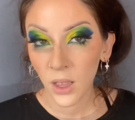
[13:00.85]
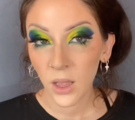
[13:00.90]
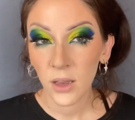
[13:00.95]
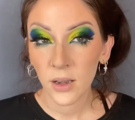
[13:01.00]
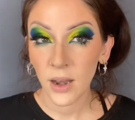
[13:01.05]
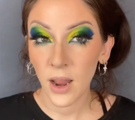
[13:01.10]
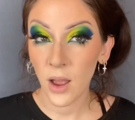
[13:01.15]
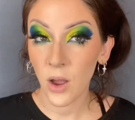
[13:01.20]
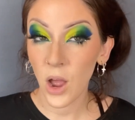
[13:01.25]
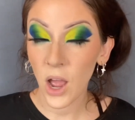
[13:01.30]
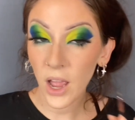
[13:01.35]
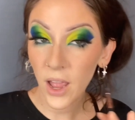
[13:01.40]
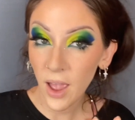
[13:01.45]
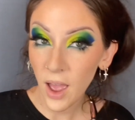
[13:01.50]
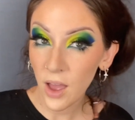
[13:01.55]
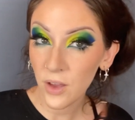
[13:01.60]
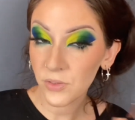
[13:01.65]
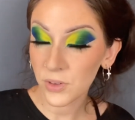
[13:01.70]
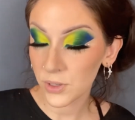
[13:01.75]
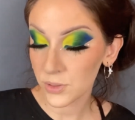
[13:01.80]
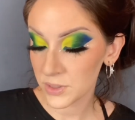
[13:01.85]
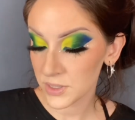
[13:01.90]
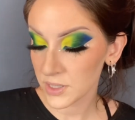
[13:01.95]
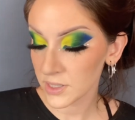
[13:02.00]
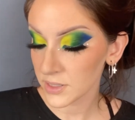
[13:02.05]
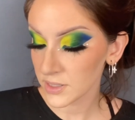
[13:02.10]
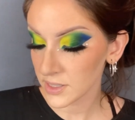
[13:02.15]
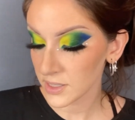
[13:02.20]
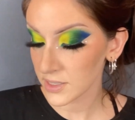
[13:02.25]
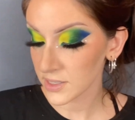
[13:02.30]
Now I have used
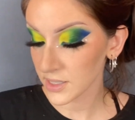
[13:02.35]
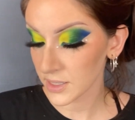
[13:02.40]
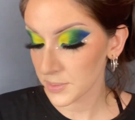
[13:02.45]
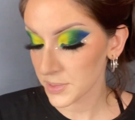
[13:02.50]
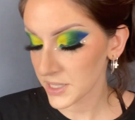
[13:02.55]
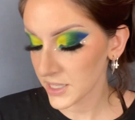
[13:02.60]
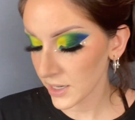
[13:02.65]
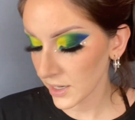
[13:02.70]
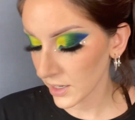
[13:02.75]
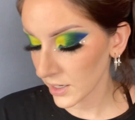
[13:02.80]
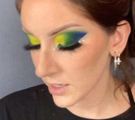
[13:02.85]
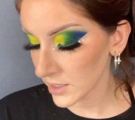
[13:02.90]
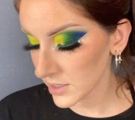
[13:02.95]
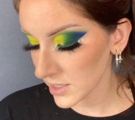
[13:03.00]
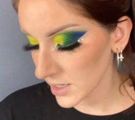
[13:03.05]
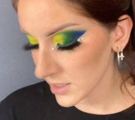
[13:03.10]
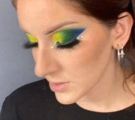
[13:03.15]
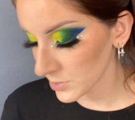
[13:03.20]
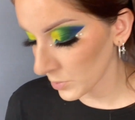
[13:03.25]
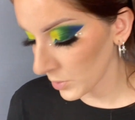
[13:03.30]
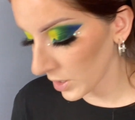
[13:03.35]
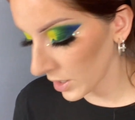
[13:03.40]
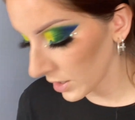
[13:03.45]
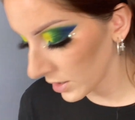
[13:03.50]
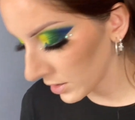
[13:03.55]
this as lipstick and it does work